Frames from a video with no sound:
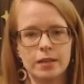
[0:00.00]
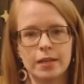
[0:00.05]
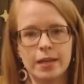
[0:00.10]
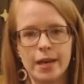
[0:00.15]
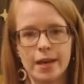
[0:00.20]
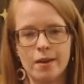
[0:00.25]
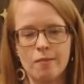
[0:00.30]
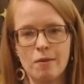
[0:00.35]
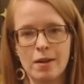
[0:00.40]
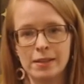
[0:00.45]

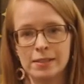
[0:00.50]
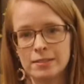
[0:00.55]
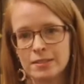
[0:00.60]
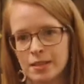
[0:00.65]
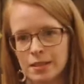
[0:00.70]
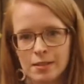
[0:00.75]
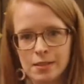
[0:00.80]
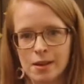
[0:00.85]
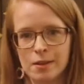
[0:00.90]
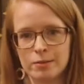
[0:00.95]
Now, I
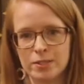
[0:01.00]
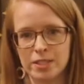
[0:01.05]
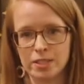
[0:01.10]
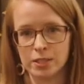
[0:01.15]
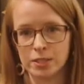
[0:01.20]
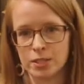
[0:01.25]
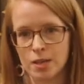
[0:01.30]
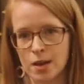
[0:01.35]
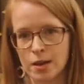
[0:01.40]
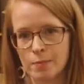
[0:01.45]
said that I was
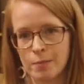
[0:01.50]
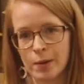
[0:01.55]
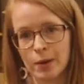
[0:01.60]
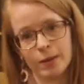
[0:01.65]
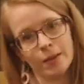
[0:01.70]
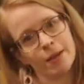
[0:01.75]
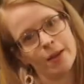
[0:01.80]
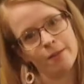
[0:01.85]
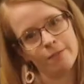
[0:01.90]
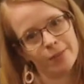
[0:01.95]
going to talk
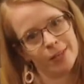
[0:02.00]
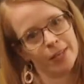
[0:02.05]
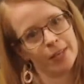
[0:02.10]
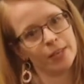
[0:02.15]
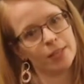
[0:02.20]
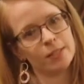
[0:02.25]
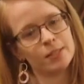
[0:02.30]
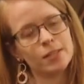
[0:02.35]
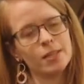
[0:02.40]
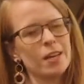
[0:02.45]
about
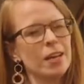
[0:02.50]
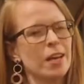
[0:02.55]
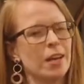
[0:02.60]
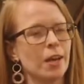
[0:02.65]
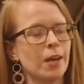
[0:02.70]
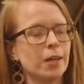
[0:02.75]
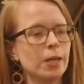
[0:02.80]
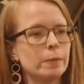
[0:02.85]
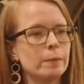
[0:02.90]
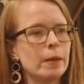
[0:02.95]
covenant.
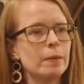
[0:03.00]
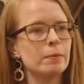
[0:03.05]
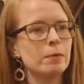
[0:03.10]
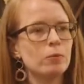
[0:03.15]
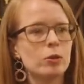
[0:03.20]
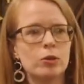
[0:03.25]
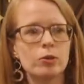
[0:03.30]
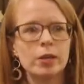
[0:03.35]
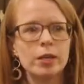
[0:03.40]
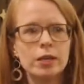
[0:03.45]
And you might be
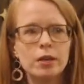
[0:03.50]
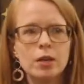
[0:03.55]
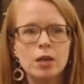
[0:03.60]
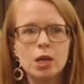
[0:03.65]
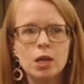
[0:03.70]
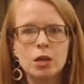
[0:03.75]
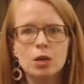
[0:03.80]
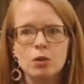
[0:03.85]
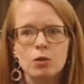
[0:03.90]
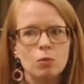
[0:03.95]
wondering,
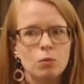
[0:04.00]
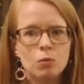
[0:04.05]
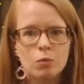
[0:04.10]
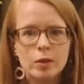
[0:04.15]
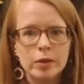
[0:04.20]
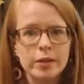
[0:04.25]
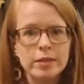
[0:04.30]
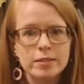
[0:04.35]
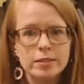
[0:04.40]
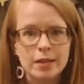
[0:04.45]

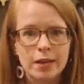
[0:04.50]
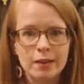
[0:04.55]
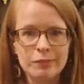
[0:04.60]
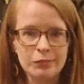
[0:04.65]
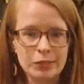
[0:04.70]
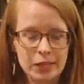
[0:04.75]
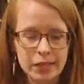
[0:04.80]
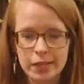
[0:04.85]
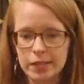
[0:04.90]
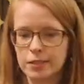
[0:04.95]
what is a
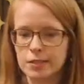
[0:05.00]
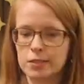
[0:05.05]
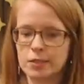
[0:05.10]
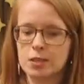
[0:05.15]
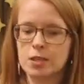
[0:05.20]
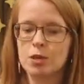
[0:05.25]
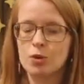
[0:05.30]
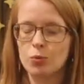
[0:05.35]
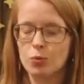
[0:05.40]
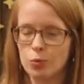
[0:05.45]

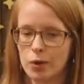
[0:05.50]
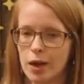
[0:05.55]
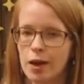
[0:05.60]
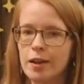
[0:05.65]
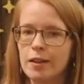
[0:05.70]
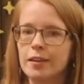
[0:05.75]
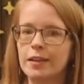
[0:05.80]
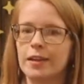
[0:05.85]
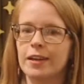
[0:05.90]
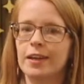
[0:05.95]
covenant?
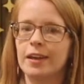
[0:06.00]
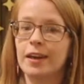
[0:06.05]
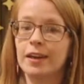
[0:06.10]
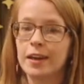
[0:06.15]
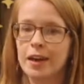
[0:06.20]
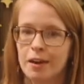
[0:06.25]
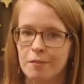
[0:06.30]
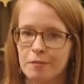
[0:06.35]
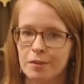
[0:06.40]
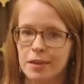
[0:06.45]
Well, a
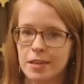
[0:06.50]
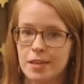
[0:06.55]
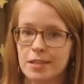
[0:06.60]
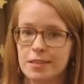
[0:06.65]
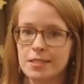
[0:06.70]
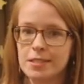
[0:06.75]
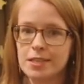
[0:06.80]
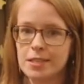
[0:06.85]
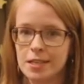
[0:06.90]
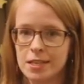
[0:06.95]

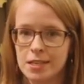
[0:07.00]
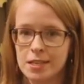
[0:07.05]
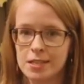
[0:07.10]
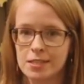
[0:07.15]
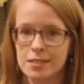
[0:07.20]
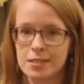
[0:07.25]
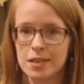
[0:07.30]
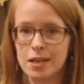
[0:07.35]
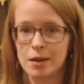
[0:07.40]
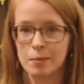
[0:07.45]
covenant
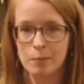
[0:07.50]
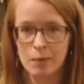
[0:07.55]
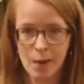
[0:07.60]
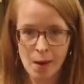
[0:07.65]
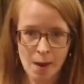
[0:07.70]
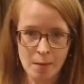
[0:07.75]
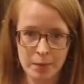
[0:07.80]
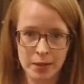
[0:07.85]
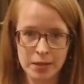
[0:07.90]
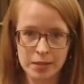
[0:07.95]
is a
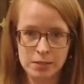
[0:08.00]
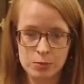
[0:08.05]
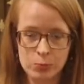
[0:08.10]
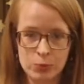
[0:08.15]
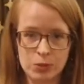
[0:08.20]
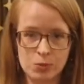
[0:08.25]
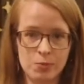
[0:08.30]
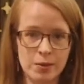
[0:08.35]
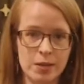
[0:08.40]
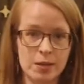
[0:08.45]
promise
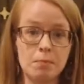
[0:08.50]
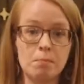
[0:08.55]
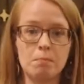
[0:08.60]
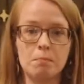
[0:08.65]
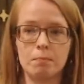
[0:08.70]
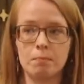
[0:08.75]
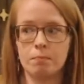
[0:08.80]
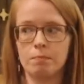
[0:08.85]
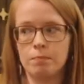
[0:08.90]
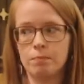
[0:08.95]

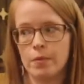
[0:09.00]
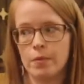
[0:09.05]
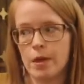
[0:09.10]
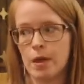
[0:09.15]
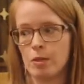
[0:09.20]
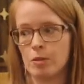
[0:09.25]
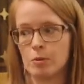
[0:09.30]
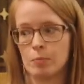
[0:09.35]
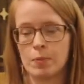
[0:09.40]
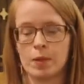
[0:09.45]
between
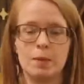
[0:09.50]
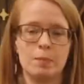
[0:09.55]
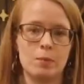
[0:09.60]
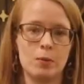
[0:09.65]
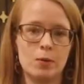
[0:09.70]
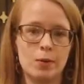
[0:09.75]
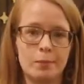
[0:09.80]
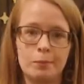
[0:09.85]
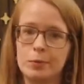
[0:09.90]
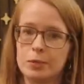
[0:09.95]
other
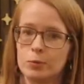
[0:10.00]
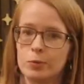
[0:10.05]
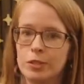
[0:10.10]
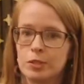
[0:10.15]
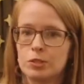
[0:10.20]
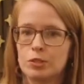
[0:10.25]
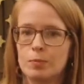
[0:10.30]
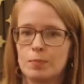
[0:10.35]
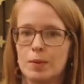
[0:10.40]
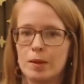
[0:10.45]
people,
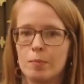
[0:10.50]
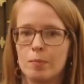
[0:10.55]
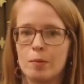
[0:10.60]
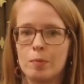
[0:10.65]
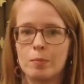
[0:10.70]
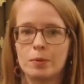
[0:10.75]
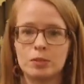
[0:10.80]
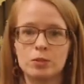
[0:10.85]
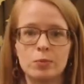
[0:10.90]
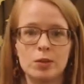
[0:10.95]
between two
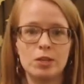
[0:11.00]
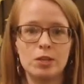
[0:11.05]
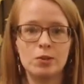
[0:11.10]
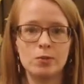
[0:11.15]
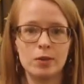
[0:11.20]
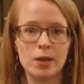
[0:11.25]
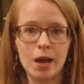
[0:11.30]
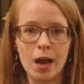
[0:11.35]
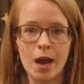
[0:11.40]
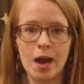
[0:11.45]
people, between
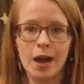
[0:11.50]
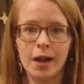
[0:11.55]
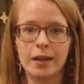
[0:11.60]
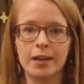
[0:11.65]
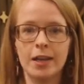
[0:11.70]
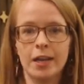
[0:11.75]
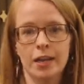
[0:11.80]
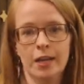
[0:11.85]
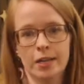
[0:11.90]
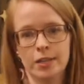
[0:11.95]
you and God,
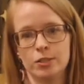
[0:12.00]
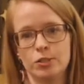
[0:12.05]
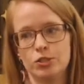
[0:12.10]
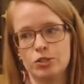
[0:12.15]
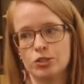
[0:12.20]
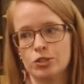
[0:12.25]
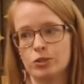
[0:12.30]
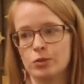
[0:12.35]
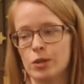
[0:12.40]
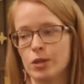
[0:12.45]

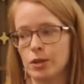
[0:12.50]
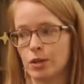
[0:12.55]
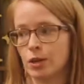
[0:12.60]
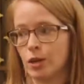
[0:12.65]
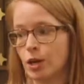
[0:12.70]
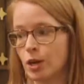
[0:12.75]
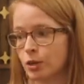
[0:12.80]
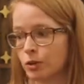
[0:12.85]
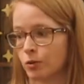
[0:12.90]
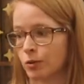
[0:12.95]
to
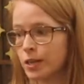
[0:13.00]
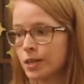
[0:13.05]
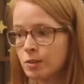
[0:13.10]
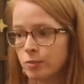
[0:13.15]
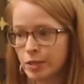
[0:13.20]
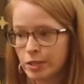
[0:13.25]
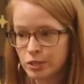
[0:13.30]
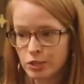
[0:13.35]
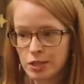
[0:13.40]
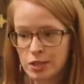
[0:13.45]
agree
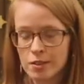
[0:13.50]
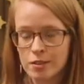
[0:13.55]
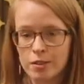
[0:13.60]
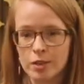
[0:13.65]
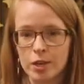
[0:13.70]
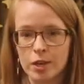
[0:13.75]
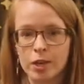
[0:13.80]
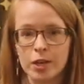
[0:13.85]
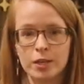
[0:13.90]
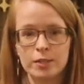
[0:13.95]
to each
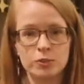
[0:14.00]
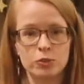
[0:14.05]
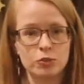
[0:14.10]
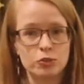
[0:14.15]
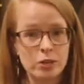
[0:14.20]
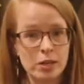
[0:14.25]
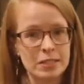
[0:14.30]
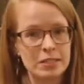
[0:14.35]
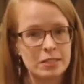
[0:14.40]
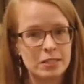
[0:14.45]
other, to
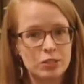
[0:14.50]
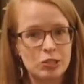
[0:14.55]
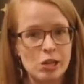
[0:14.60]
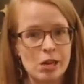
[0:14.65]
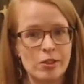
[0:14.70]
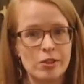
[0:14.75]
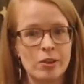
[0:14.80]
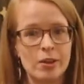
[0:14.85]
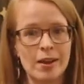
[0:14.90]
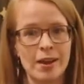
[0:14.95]
trust each
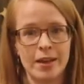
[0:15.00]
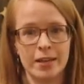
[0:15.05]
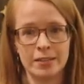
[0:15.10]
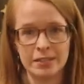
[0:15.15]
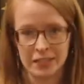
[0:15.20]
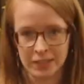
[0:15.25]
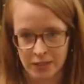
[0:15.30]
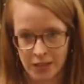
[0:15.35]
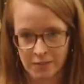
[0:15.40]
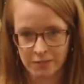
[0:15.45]
other,
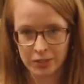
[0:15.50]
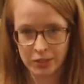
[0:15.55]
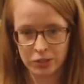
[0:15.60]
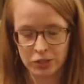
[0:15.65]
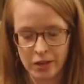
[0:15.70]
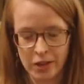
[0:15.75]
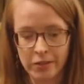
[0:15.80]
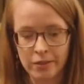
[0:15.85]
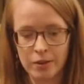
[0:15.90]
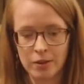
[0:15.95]
and to love
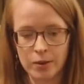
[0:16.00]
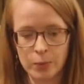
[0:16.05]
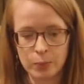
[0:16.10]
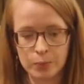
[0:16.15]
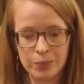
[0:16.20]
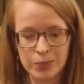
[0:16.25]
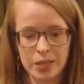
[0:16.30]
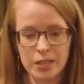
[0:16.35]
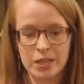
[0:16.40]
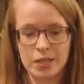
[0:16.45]
each other.
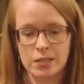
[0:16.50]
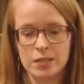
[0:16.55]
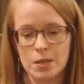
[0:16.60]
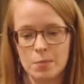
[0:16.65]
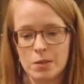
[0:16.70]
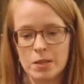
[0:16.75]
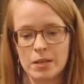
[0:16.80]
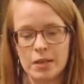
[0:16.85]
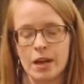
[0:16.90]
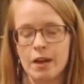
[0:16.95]

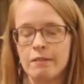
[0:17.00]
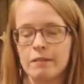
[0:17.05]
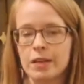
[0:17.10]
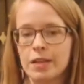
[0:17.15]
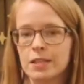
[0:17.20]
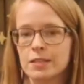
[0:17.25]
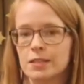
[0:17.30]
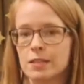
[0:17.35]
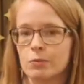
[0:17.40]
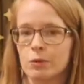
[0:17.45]
Some of the
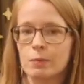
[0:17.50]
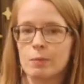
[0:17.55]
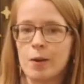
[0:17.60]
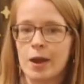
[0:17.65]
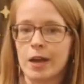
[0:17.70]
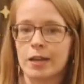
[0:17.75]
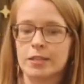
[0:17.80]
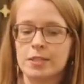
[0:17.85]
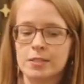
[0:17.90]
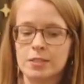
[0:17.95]
covenants that we
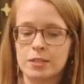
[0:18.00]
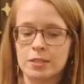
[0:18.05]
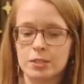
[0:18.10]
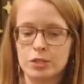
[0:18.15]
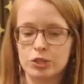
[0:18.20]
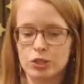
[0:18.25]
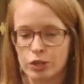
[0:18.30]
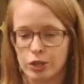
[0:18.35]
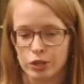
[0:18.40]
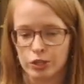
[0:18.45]
practice in the
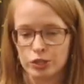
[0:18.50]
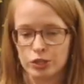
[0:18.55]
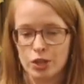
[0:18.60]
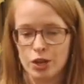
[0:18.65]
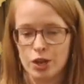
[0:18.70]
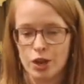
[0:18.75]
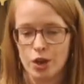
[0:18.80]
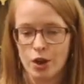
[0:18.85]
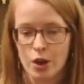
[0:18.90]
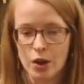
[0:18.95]
church
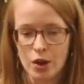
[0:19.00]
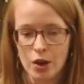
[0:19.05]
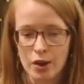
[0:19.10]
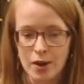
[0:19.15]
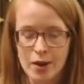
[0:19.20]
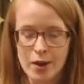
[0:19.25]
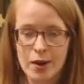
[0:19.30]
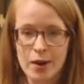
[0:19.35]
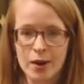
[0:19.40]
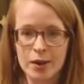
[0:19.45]

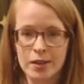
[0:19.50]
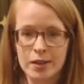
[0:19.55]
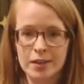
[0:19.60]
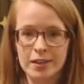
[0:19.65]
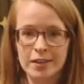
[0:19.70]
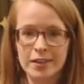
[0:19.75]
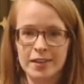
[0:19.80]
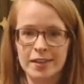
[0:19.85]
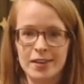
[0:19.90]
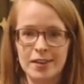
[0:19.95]
are
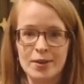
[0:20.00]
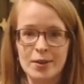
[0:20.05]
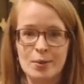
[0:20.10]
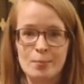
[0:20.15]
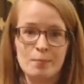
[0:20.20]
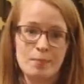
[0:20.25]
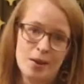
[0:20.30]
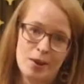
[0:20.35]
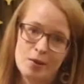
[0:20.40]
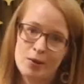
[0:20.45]
a
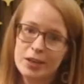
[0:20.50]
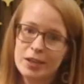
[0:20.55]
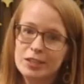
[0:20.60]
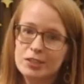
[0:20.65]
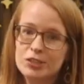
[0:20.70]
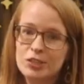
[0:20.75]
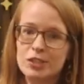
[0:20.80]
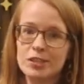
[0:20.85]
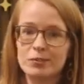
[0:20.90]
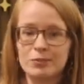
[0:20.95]

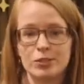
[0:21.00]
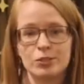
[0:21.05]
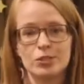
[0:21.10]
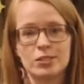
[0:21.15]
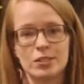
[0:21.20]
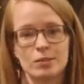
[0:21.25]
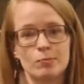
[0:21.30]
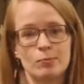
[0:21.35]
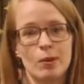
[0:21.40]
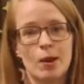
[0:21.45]
marriage, which
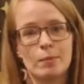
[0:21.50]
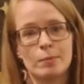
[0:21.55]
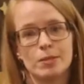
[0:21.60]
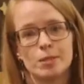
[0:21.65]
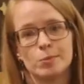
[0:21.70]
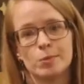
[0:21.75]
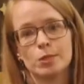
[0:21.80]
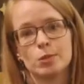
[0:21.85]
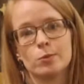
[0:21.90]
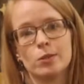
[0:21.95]
is a
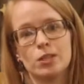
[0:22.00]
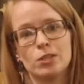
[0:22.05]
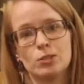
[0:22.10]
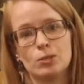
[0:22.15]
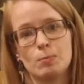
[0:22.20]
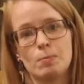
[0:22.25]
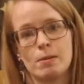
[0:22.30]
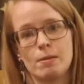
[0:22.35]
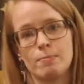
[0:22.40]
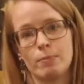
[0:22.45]
promise between
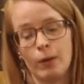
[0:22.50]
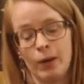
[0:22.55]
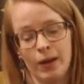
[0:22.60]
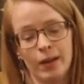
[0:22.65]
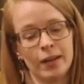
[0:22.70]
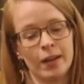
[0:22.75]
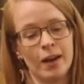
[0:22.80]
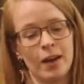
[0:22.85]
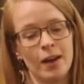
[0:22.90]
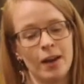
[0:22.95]
two people
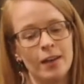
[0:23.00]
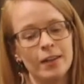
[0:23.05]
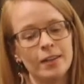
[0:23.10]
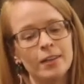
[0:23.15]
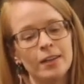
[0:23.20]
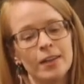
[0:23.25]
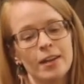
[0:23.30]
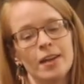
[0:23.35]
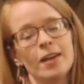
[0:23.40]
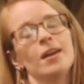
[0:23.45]
and God,
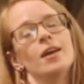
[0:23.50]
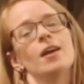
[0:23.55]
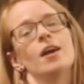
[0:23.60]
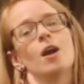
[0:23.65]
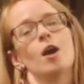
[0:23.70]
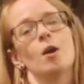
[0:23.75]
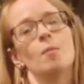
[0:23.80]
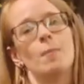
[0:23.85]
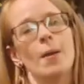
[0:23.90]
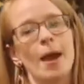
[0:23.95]

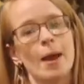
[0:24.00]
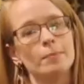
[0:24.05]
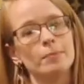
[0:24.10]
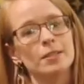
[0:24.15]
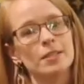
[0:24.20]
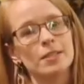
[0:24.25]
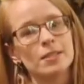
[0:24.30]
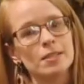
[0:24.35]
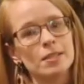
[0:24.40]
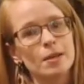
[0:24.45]
a
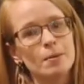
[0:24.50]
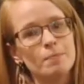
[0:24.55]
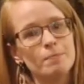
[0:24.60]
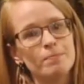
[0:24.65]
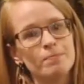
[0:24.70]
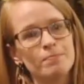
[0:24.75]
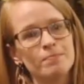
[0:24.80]
baptism.